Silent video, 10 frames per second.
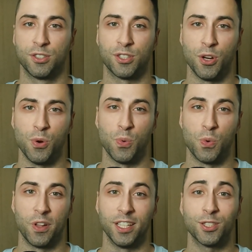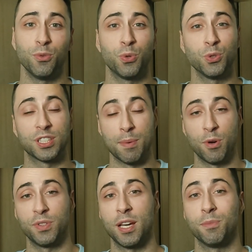So let's go through some
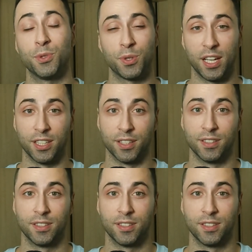of them together.